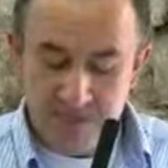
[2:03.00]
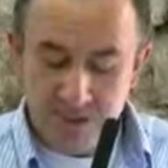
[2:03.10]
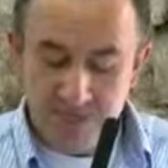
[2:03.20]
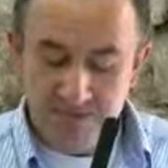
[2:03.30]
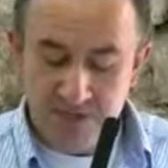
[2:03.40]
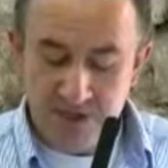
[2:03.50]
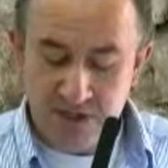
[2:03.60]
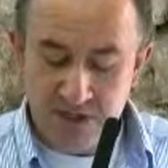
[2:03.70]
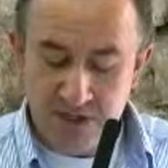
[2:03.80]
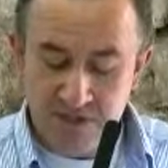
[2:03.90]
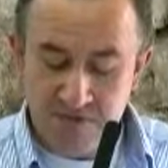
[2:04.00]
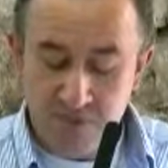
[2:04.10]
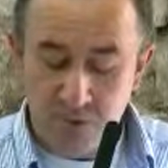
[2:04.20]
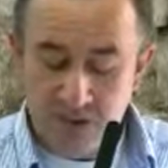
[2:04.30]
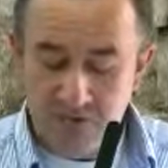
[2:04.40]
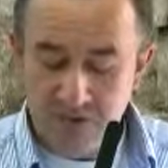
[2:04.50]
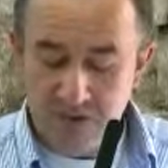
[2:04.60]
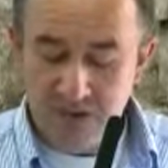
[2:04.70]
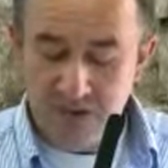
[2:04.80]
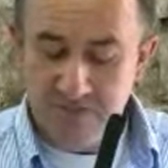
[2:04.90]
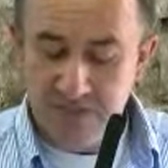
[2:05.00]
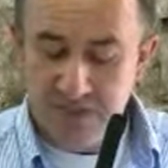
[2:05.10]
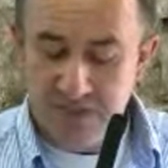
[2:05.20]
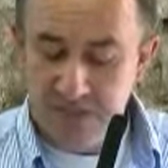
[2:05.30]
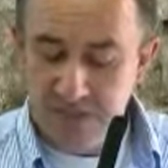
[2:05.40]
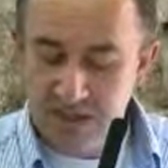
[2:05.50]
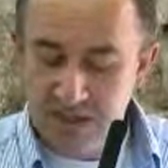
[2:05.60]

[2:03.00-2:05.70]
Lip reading: to quantifying the benefits,